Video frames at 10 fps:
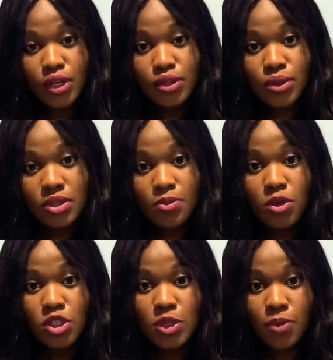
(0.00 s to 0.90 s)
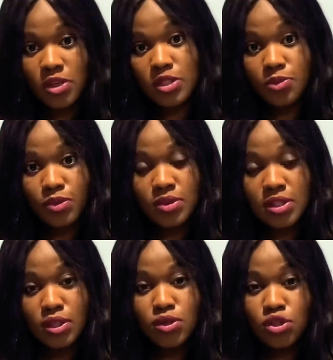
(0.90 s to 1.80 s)
So as much as possible,
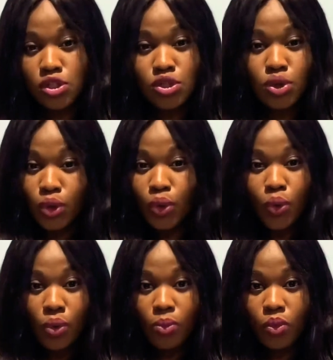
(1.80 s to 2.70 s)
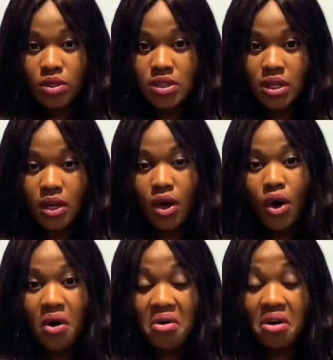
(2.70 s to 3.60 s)
stick to just your lukewarm water
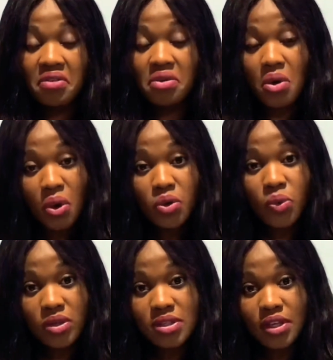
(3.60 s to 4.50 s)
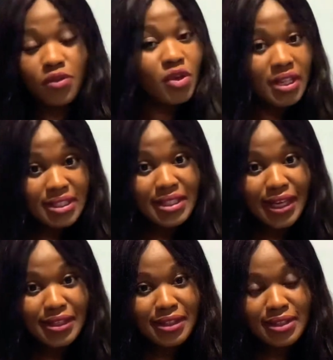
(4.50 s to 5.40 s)
or even cold water if you can
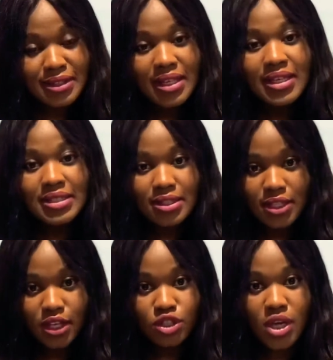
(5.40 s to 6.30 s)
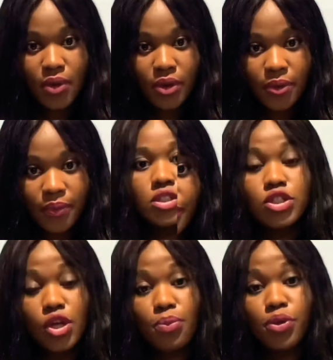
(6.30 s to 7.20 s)
stand it to take a shower.
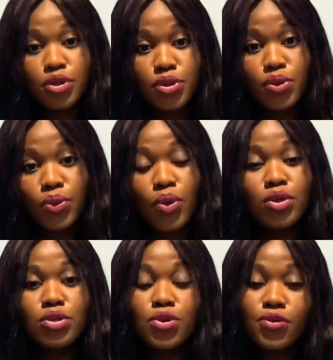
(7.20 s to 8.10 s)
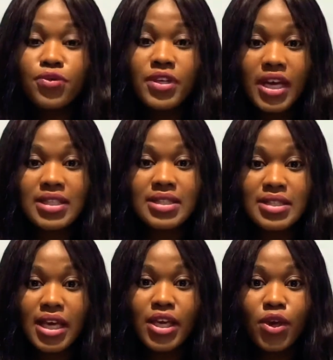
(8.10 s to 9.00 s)
Number two, don't forget to
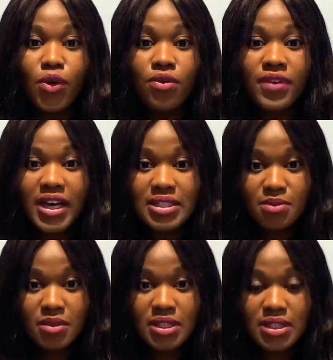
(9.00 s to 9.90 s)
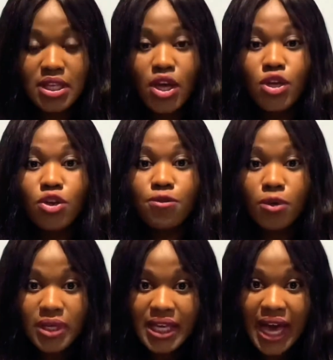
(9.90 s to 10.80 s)
take your vitamins, your
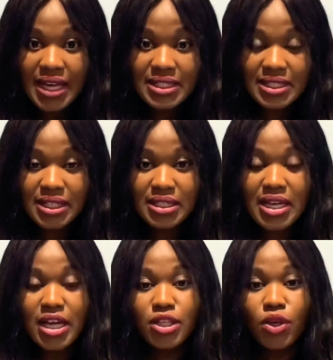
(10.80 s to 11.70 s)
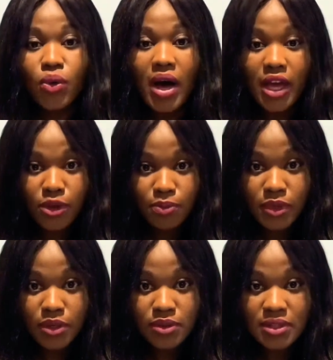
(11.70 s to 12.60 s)
folic acid and your iron
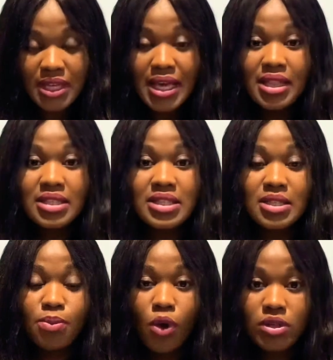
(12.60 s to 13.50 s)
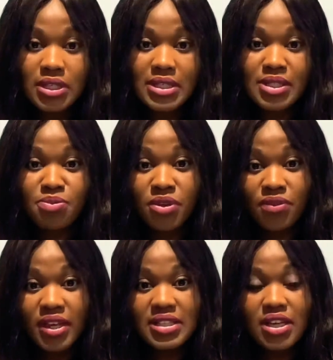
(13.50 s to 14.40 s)
pills. This is important to
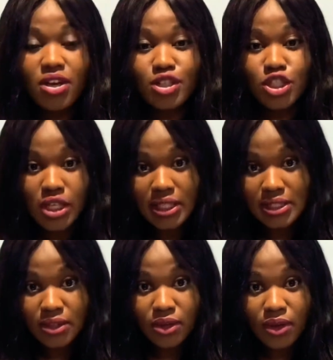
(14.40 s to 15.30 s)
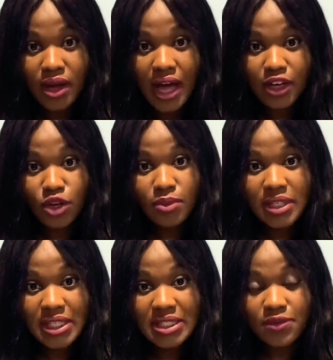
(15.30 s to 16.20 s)
prevent congenital
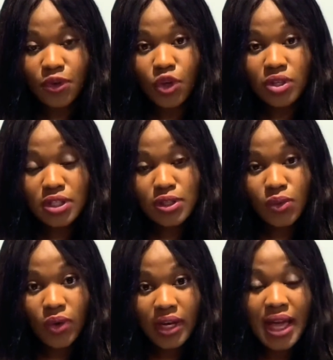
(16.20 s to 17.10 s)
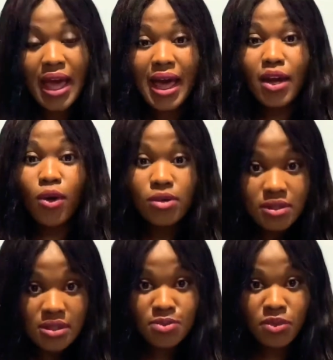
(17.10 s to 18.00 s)
anomalies for your little one and
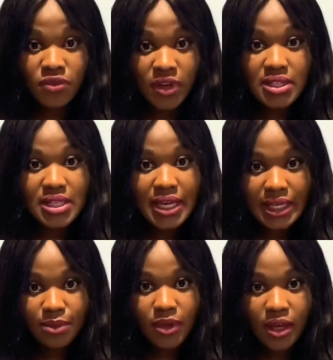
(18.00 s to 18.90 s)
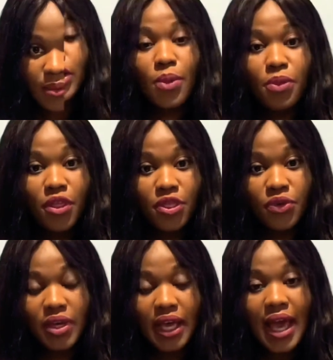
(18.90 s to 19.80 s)
also to prevent anemia. Number
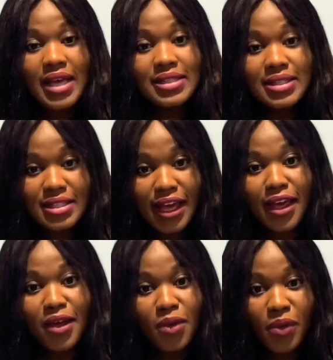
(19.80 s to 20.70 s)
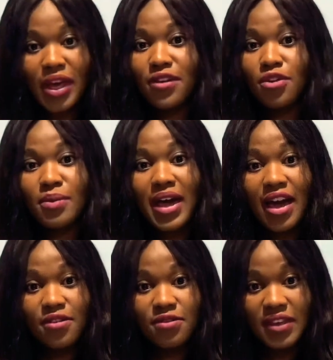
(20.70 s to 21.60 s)
three, stay away from
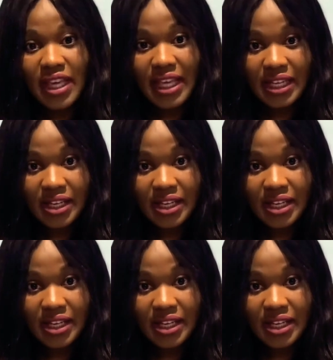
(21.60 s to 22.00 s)
caffeine.